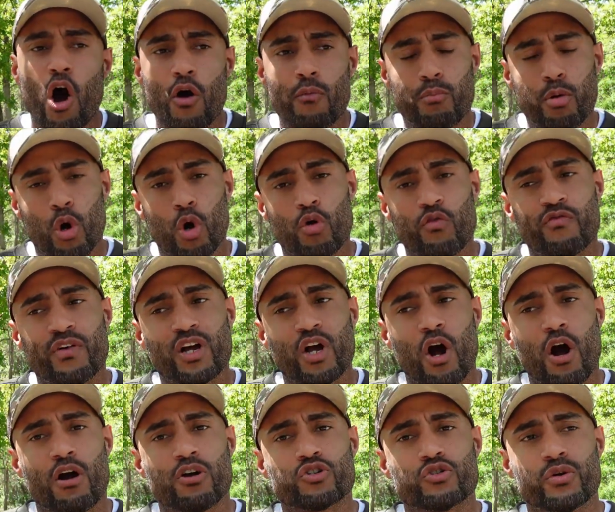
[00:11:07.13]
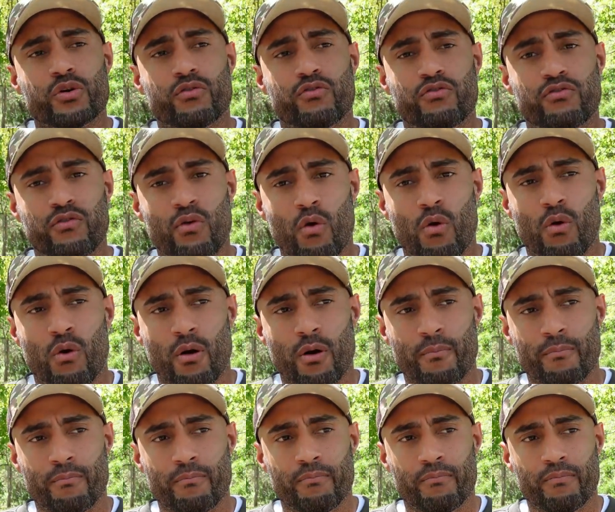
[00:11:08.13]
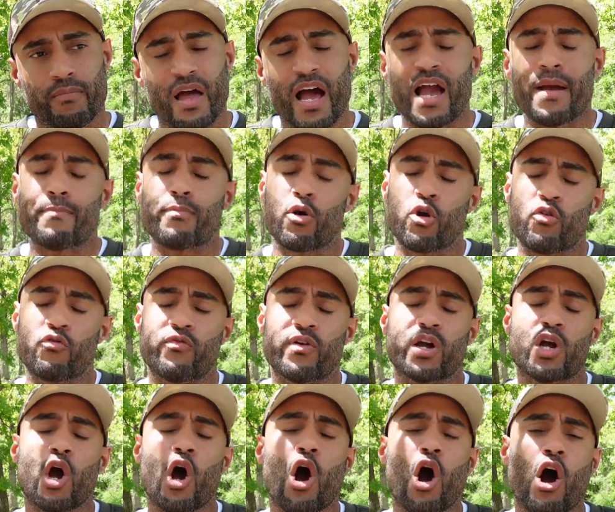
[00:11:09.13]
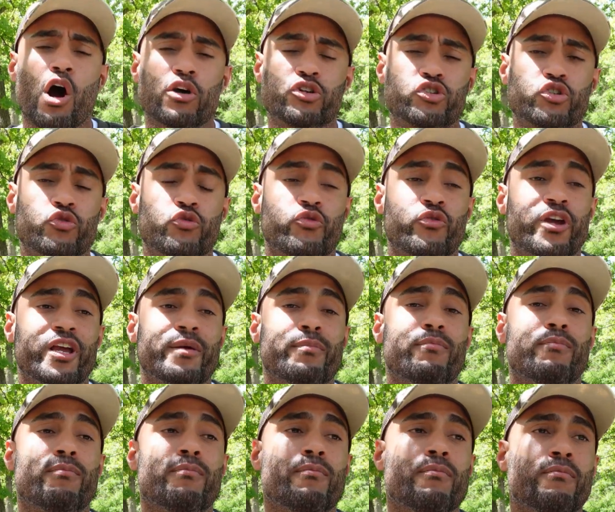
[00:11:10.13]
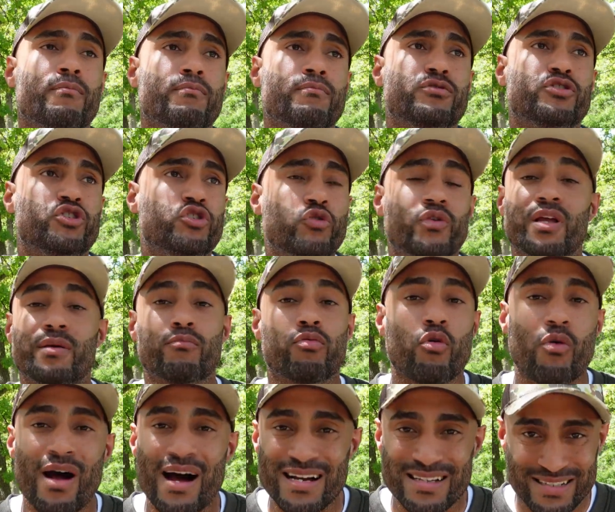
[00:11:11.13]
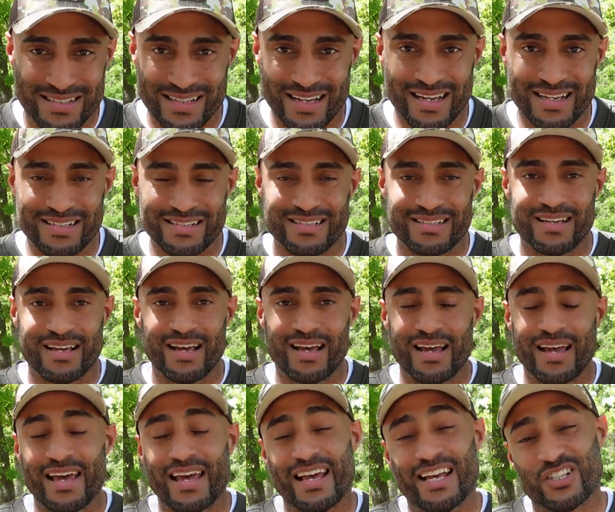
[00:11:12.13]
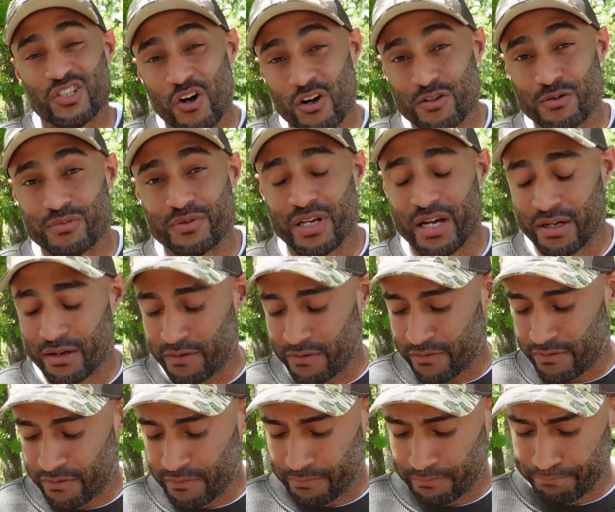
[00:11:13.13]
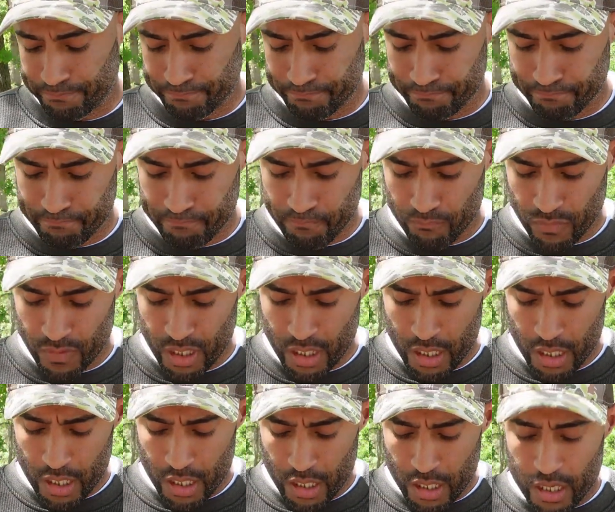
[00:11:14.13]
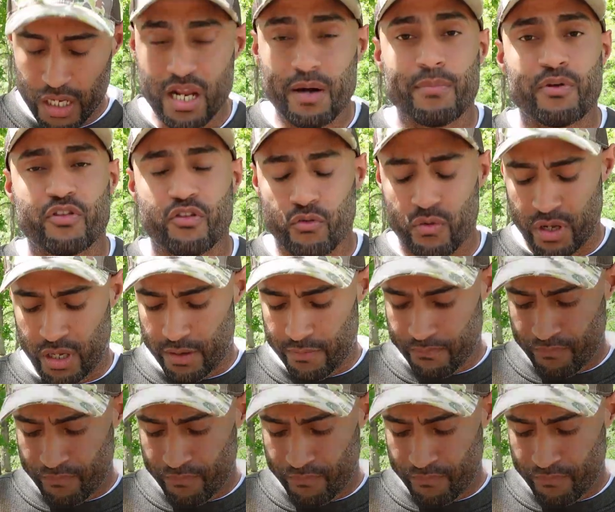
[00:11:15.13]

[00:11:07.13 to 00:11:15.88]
Perfect archery form, a perfect archery shooting process, is all subjective. Number 3,